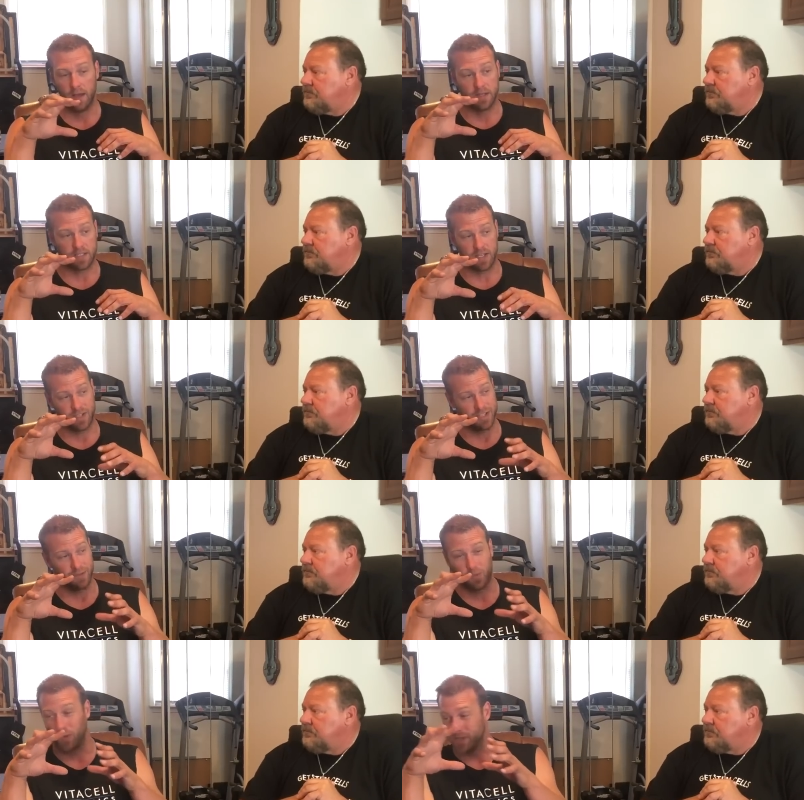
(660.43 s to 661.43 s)
Speaker 1: say she ends up
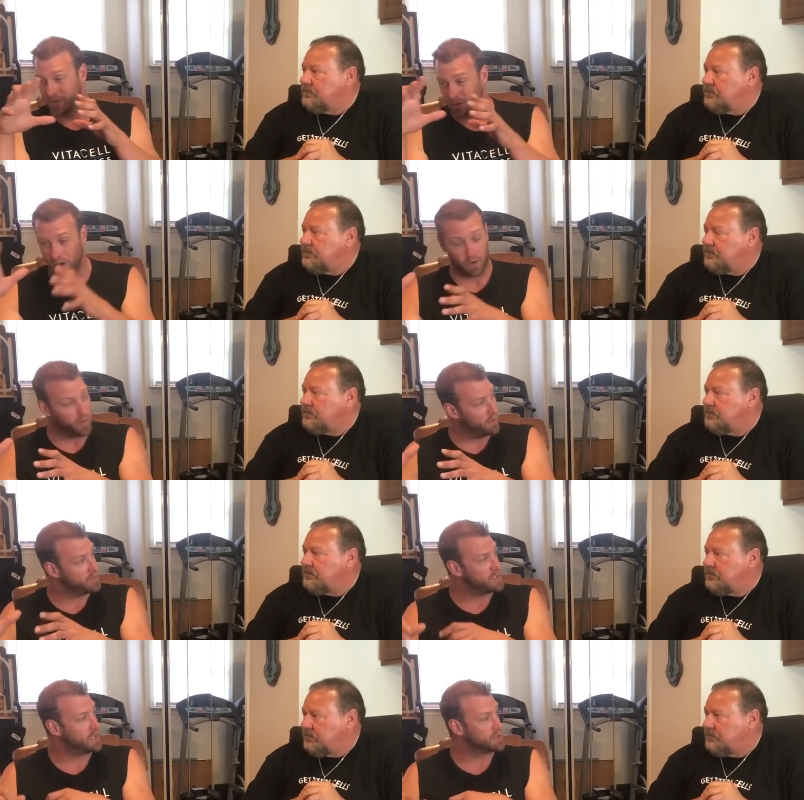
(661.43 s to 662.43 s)
twisting the wrong way when
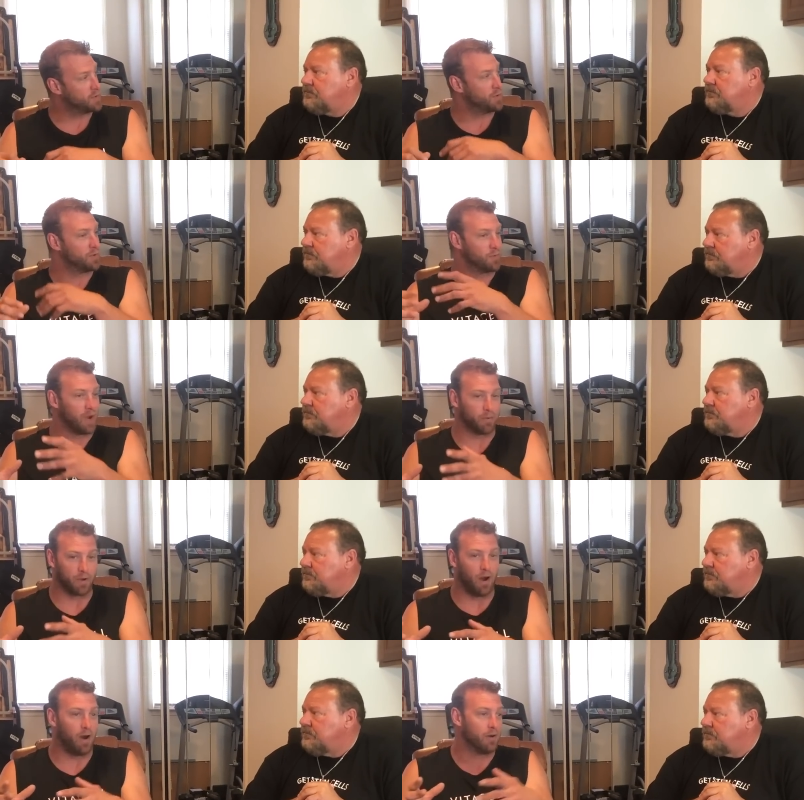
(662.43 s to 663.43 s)
she gets older to grab her
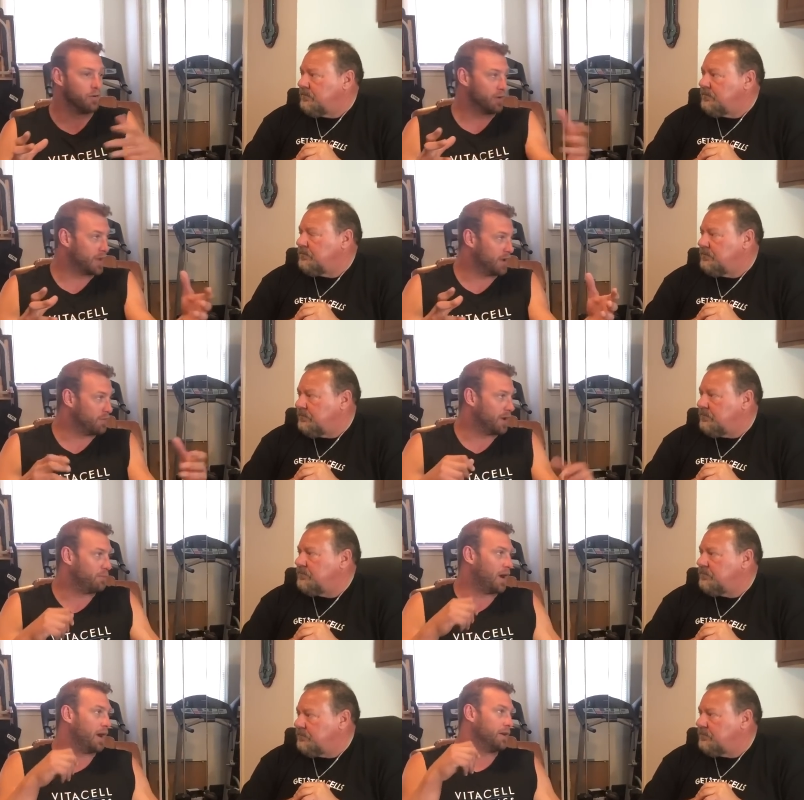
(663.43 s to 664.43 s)
dog or a kid mm-hmm. running
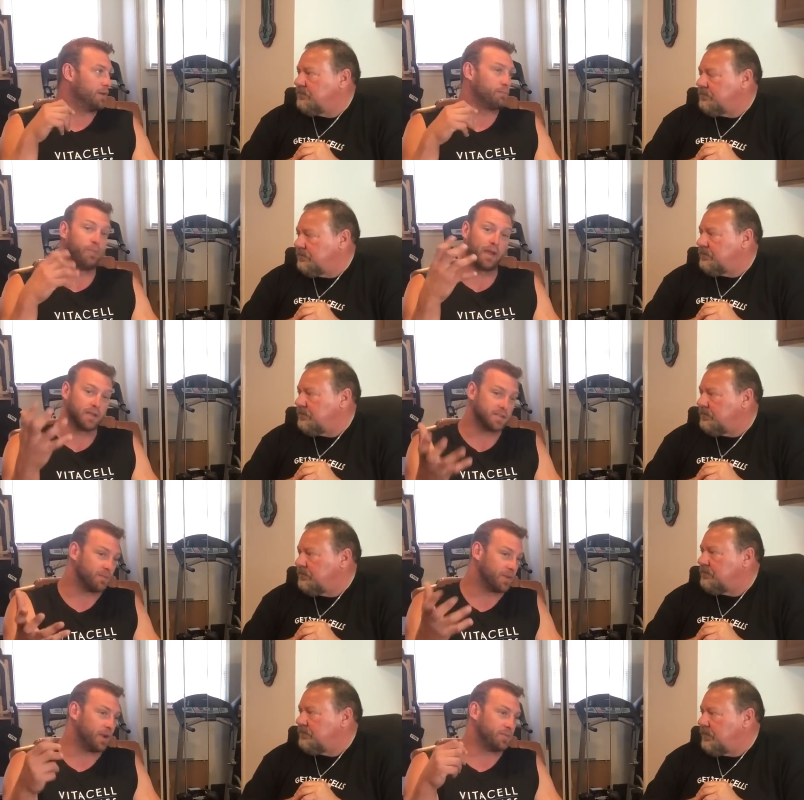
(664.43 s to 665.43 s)
by or picking
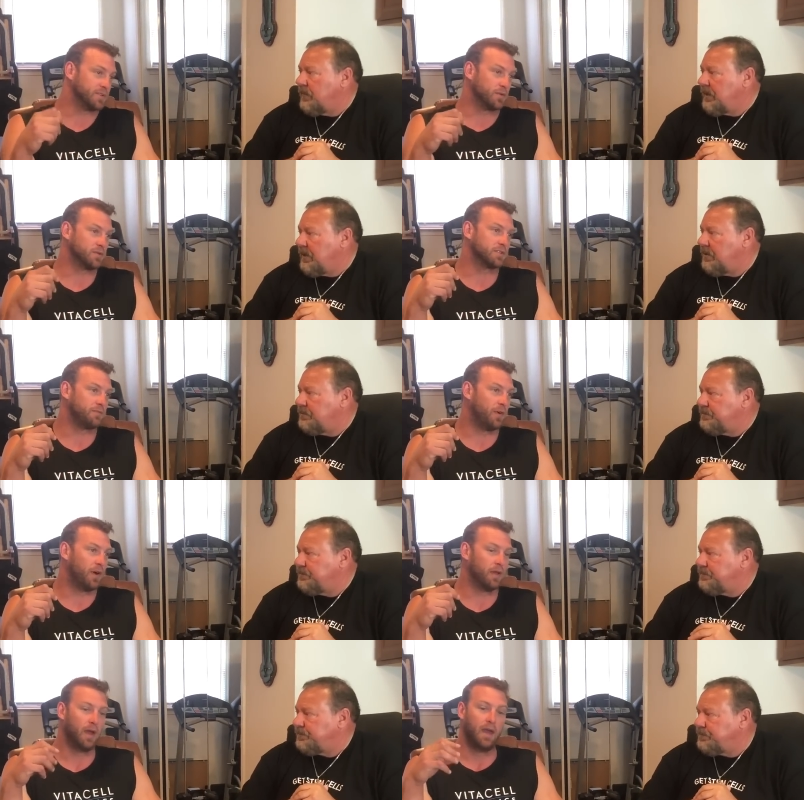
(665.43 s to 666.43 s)
something up as it goes to
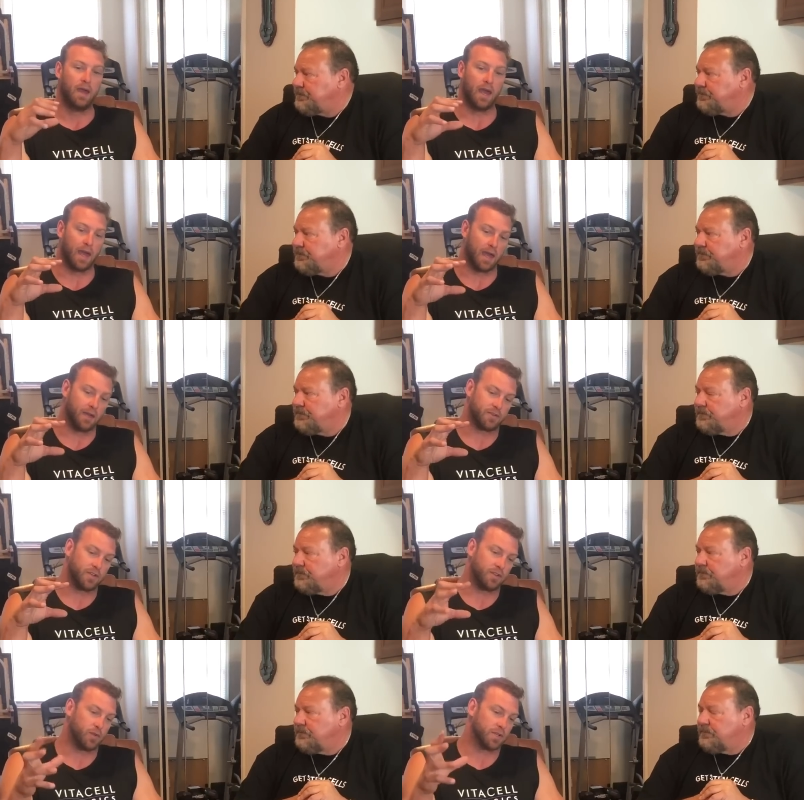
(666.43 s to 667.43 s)
fall, and she
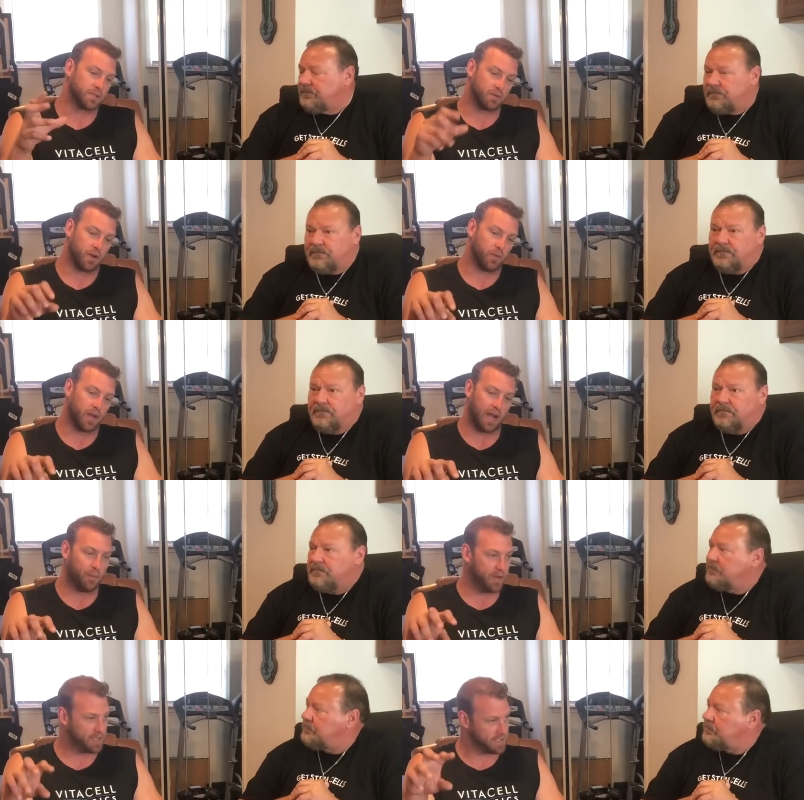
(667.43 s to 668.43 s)
twists the wrong way, and that
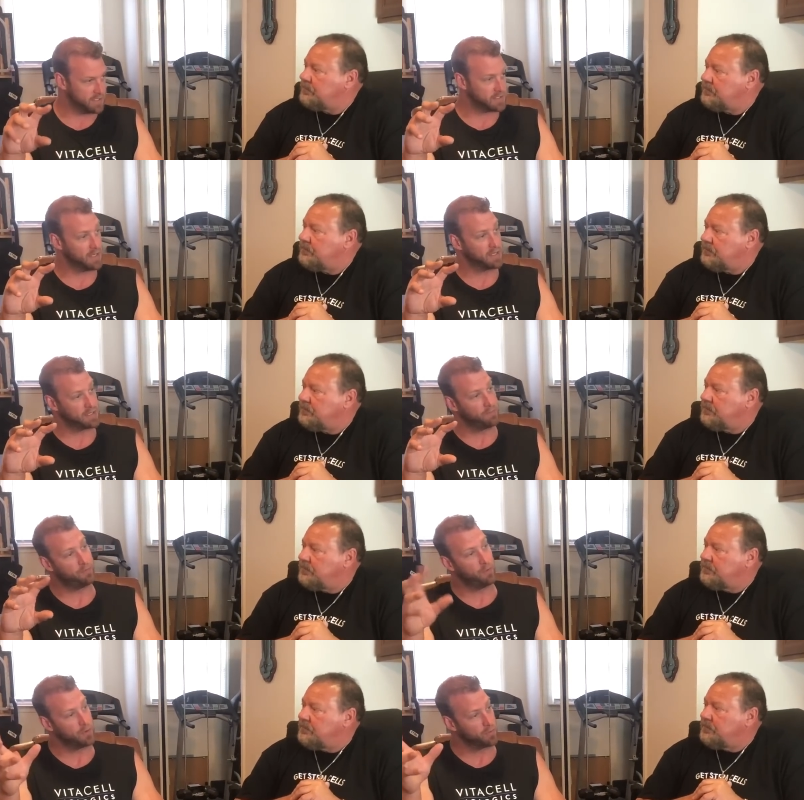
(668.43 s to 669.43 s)
meniscus ends up
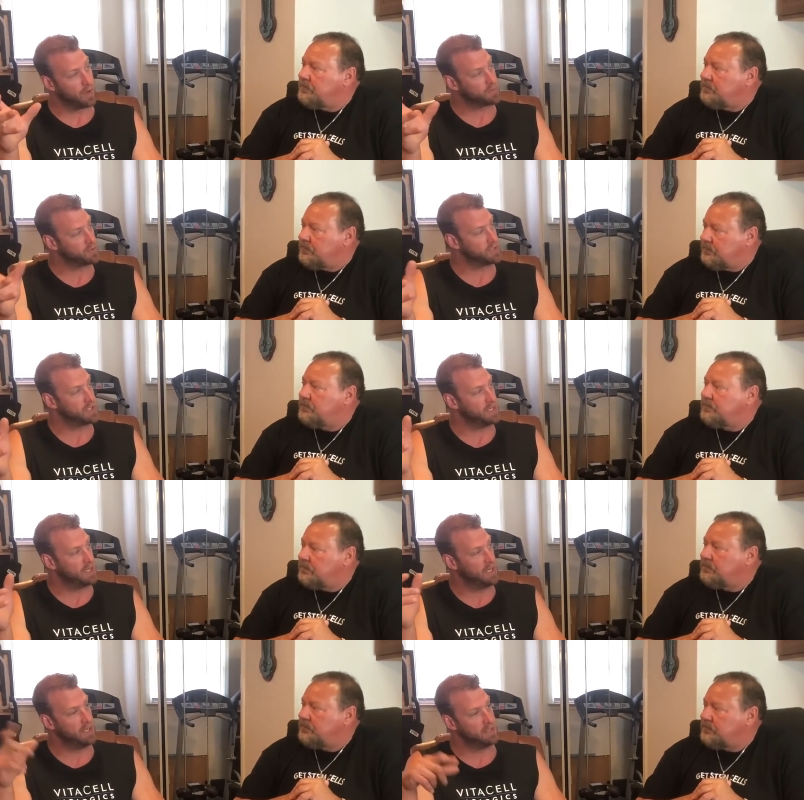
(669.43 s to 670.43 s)
fully rupturing. She
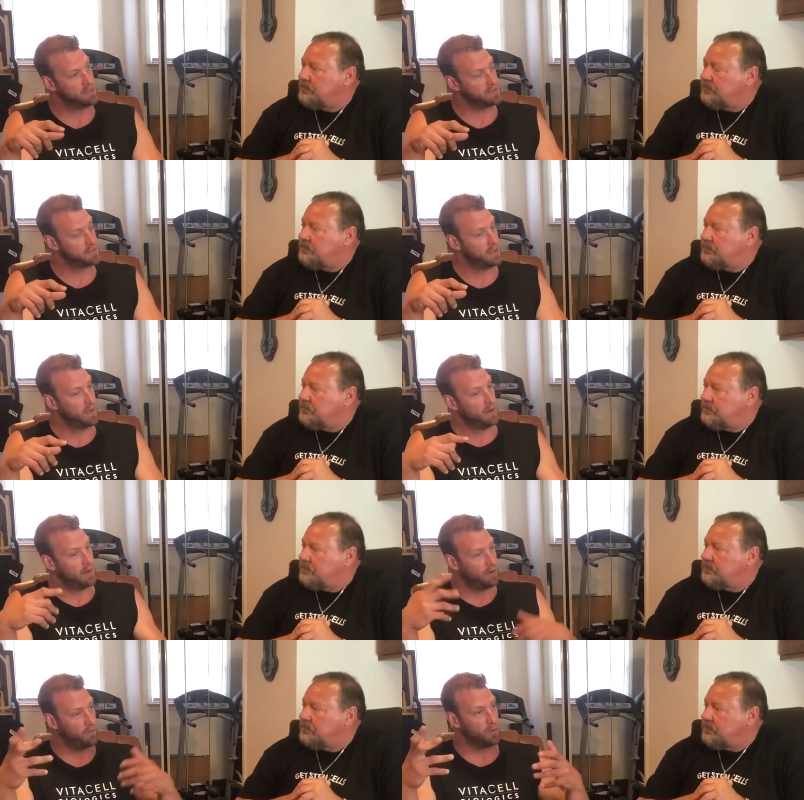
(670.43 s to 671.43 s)
needs
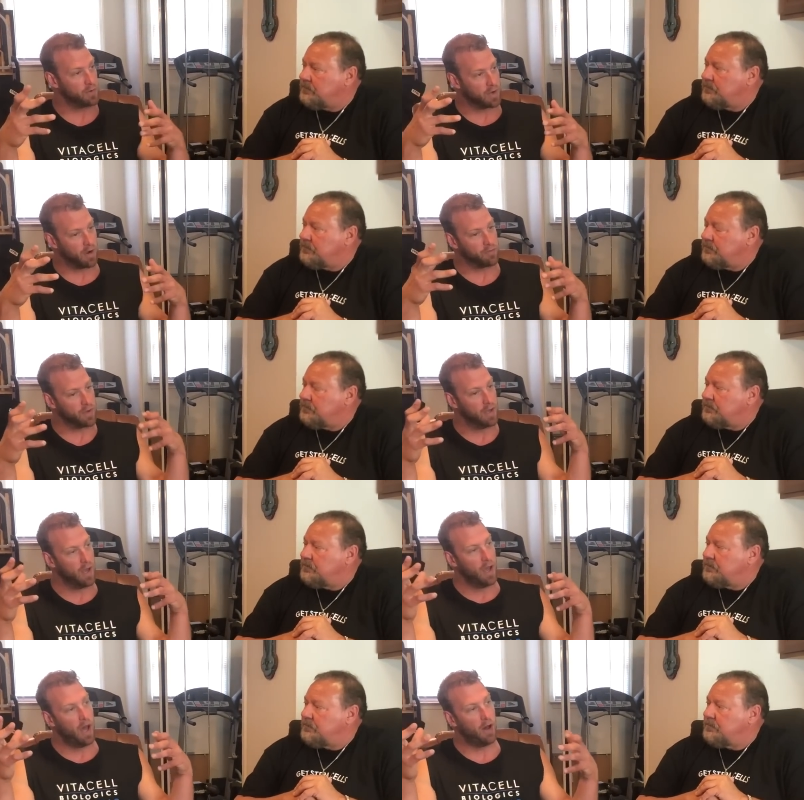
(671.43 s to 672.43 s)
a full recovery,
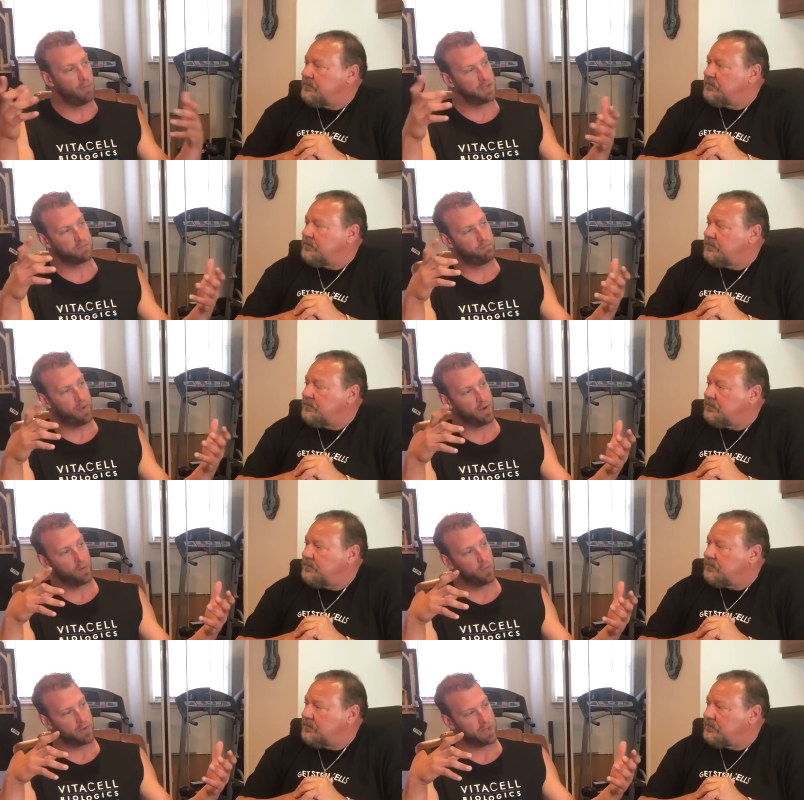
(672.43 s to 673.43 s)
how much better
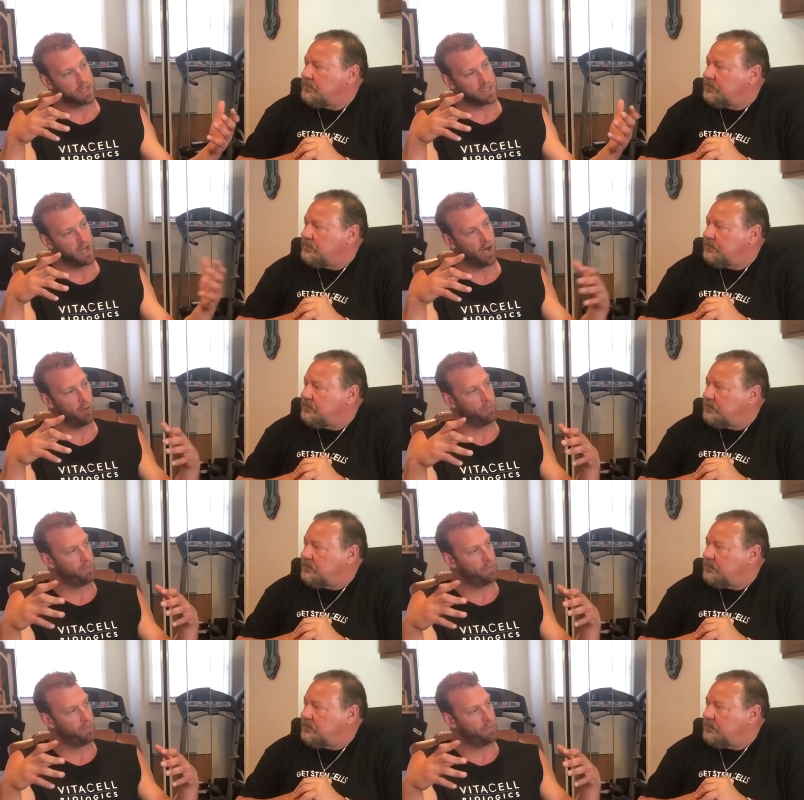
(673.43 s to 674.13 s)
would this help